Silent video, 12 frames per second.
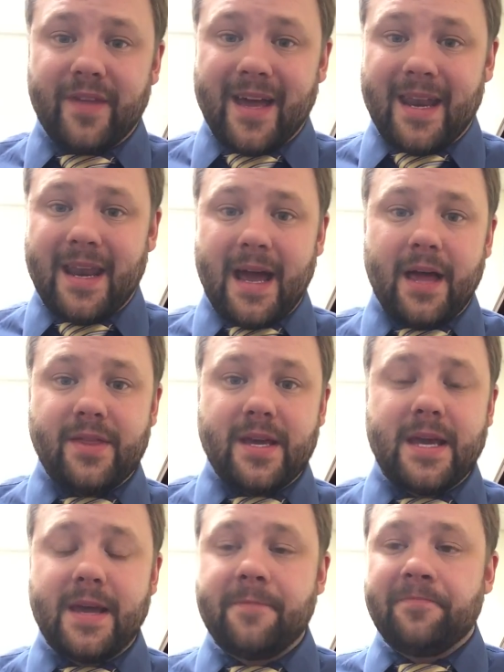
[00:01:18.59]

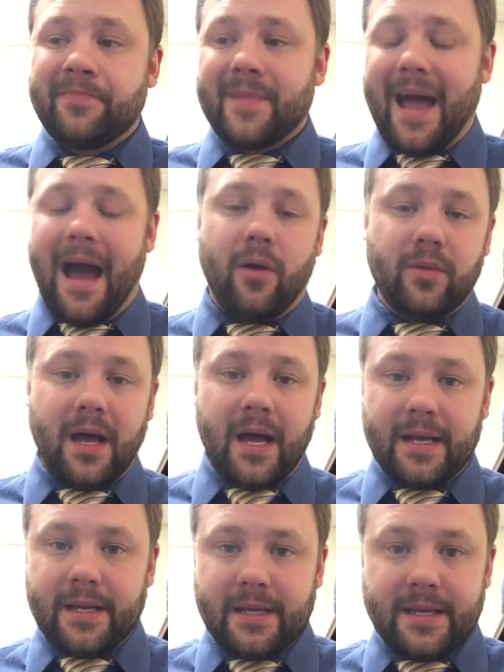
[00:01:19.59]
The
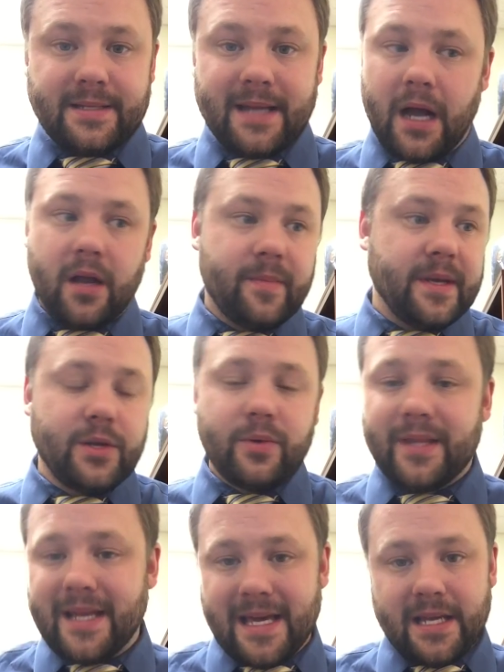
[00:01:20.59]
outline is not going to be due
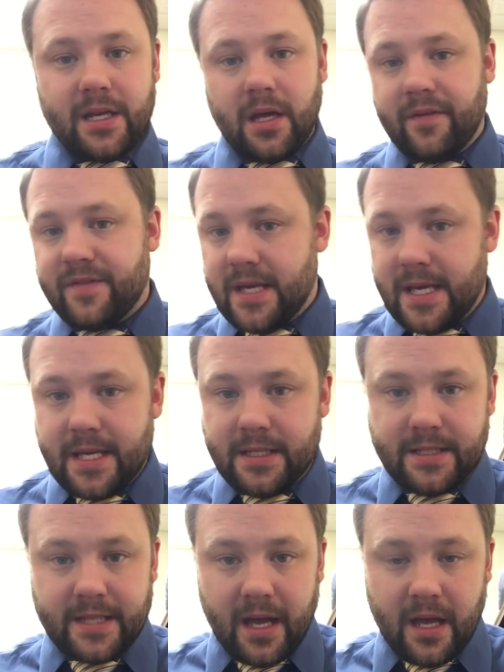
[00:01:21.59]
at the end of the
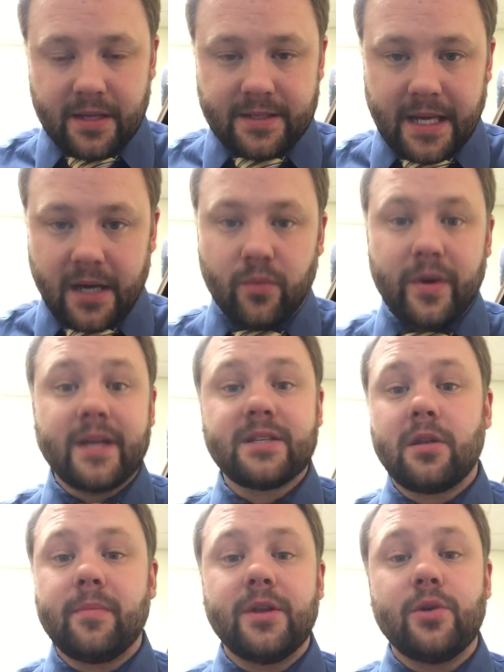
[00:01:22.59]
second week.
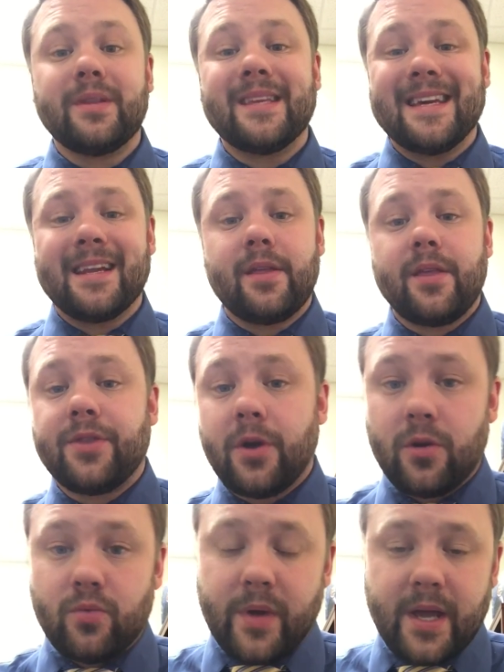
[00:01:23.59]
It's going to be due at the end of the
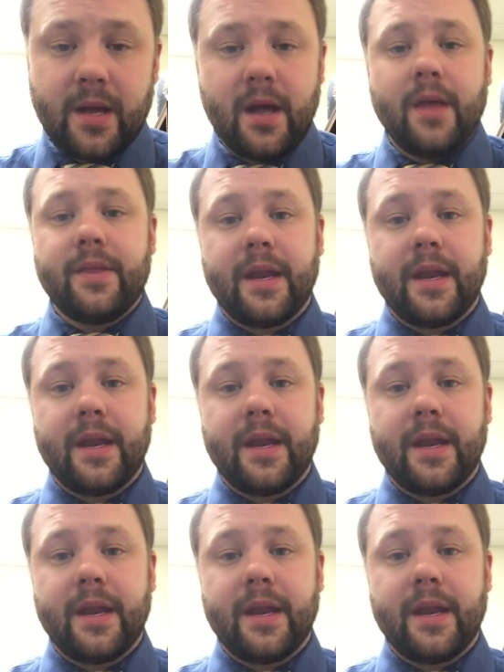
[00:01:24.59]
third week.